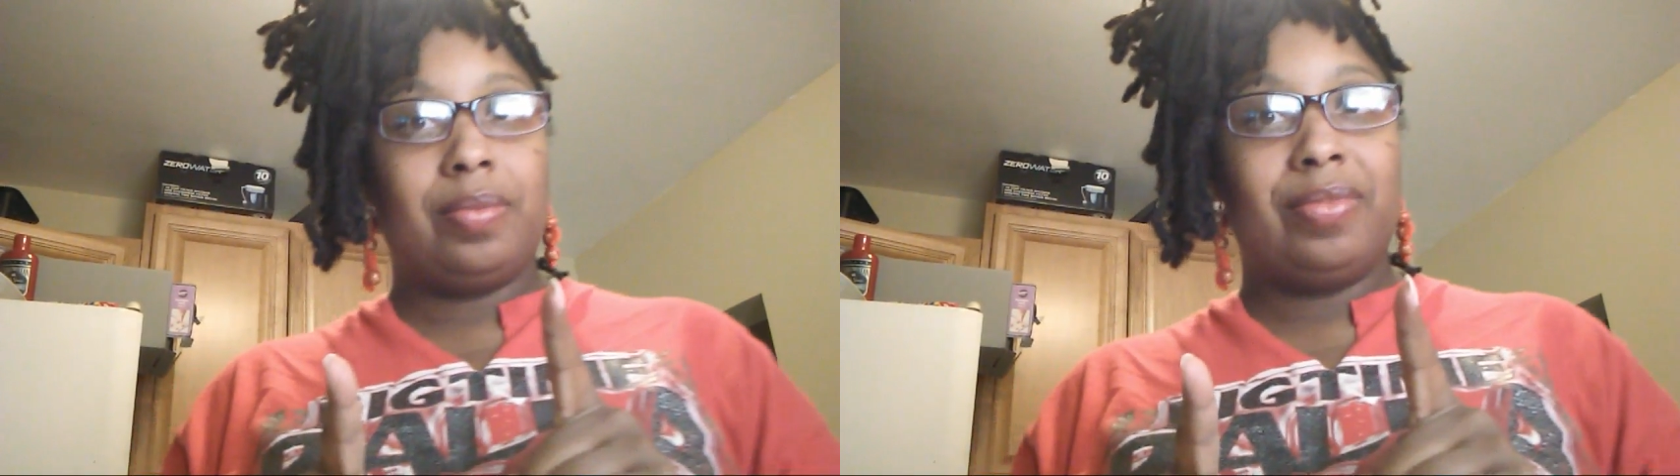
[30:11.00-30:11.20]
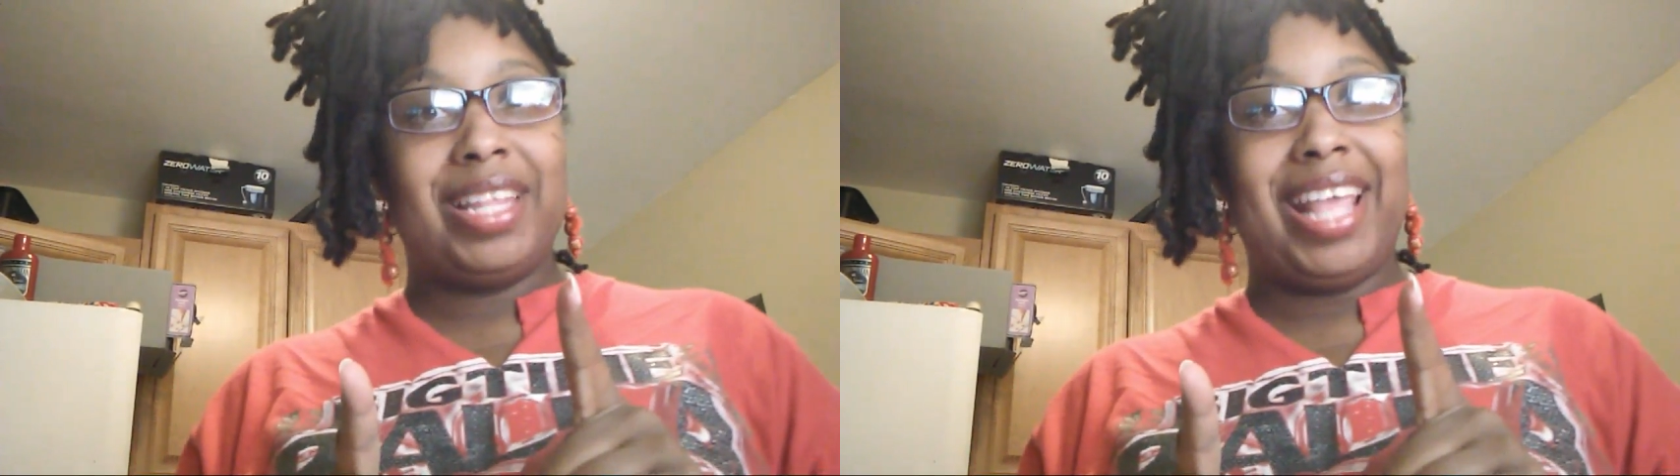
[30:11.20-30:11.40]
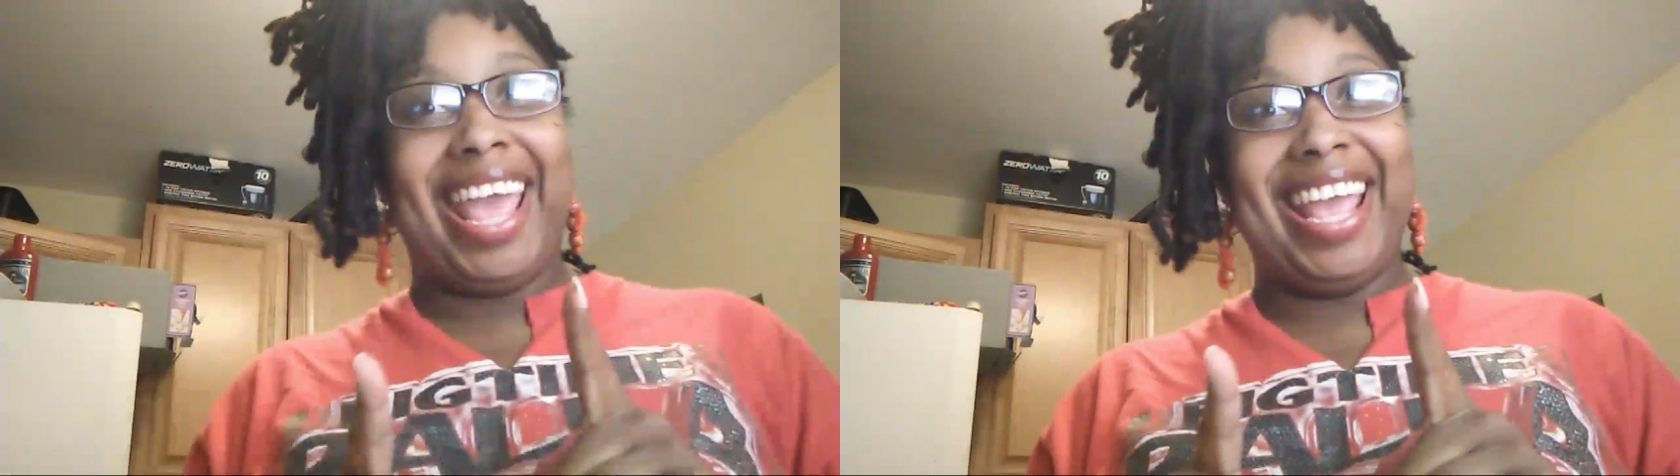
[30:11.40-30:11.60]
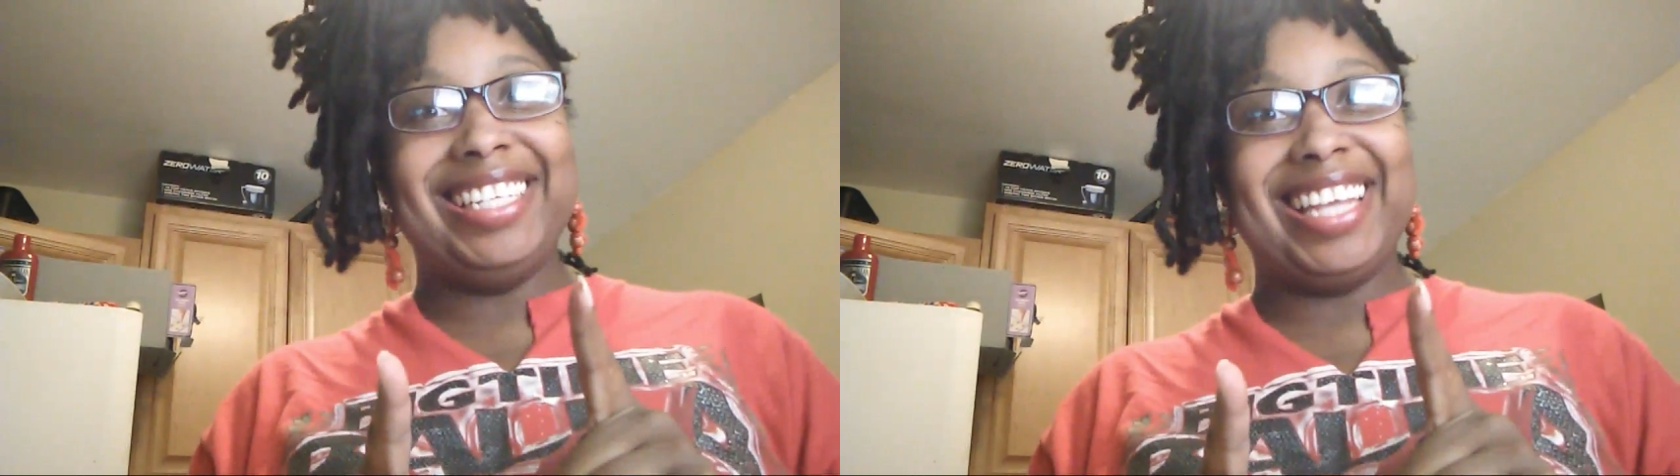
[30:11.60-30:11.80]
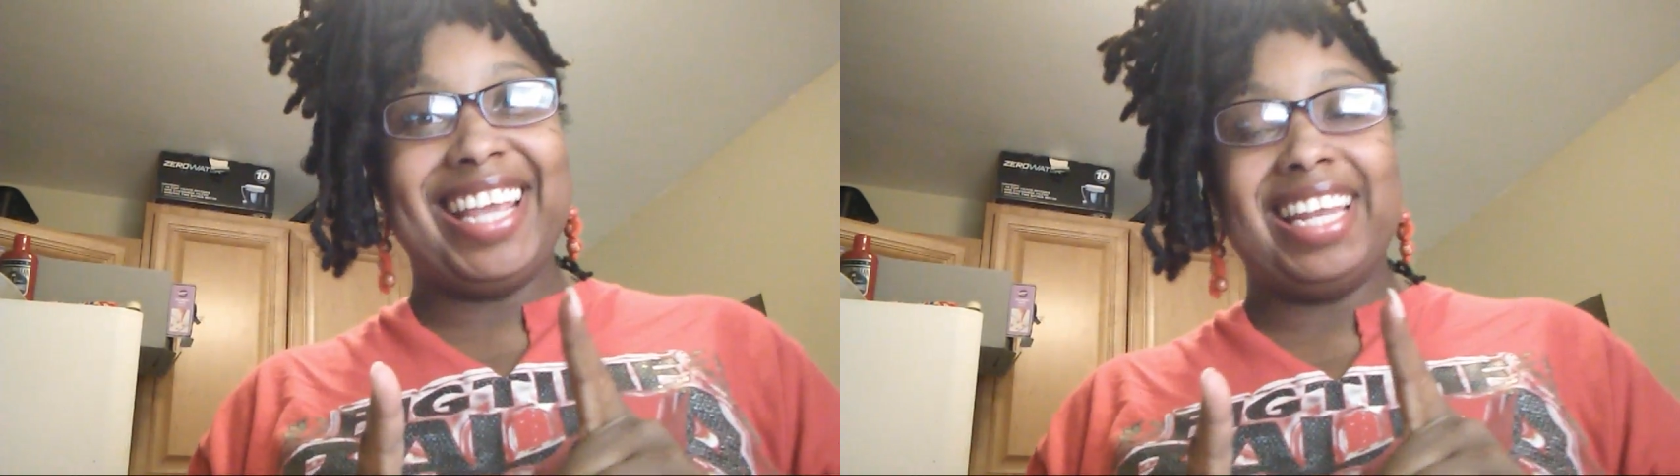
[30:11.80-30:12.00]
Hey,
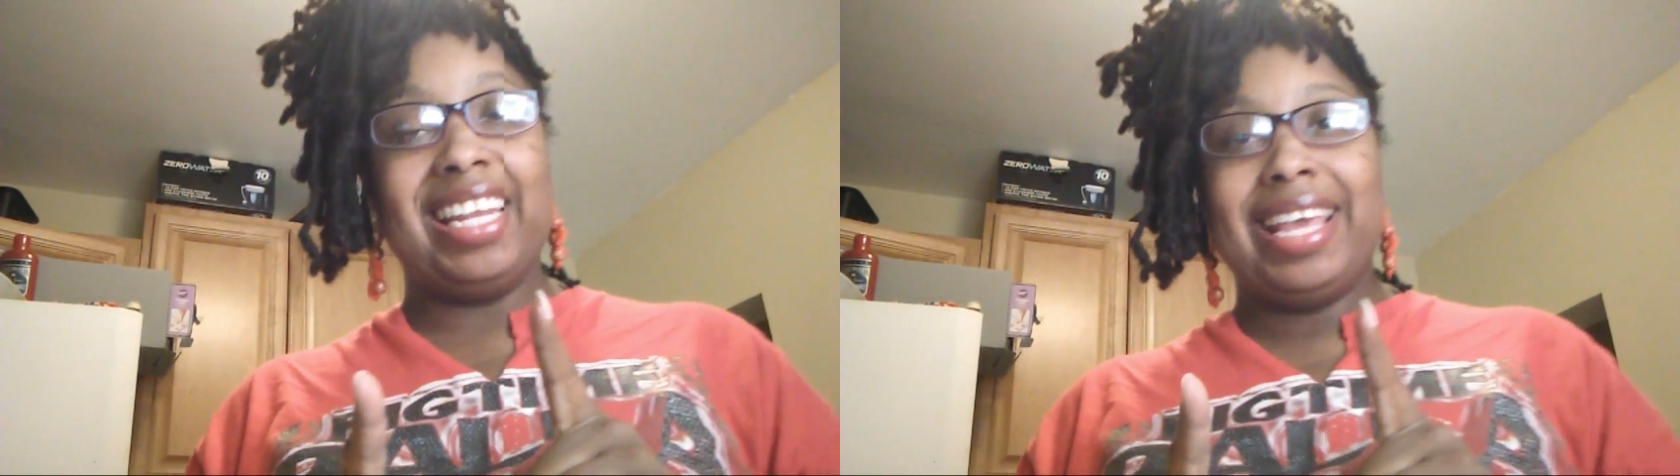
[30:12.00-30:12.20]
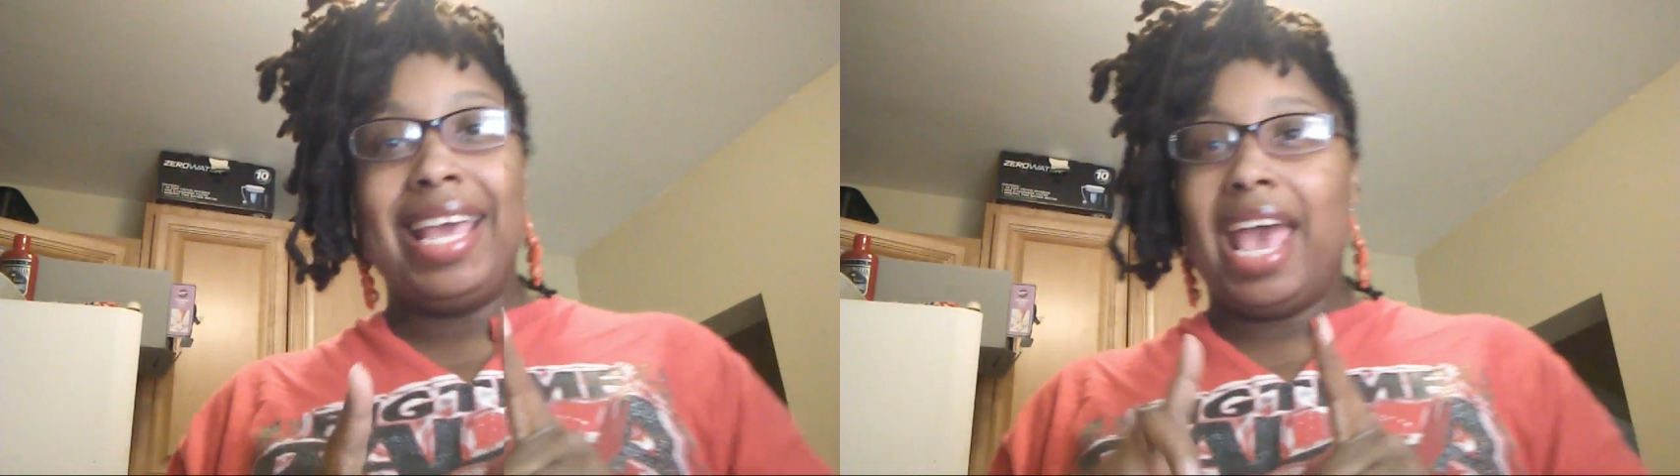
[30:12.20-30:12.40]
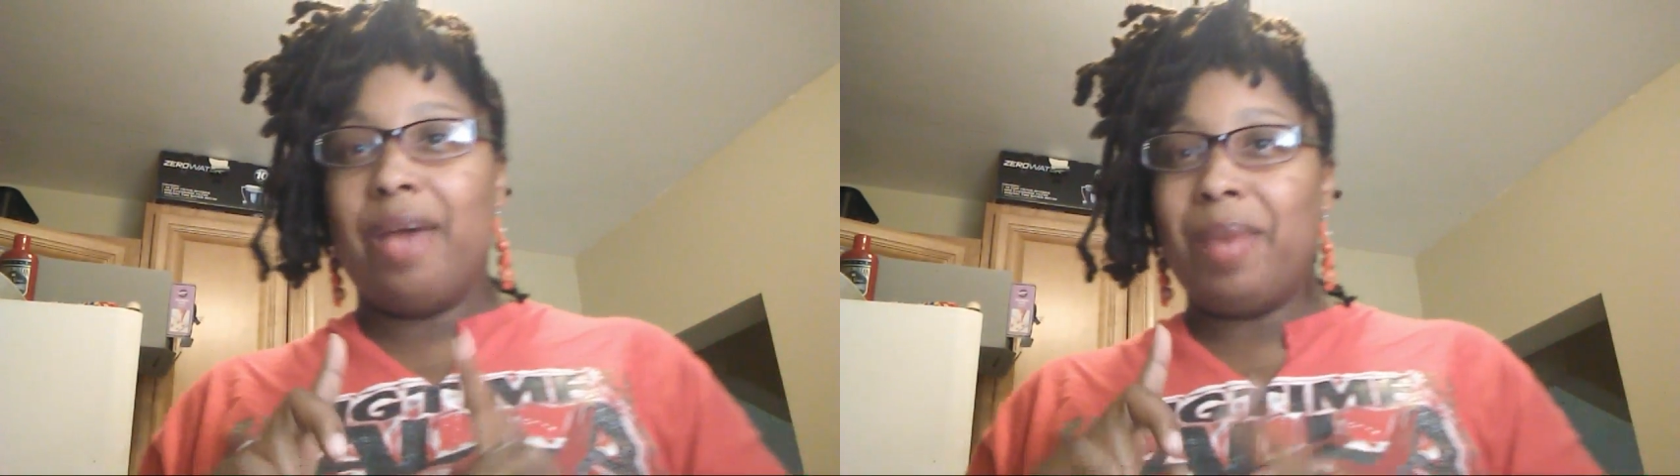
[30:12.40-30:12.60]
Jen, am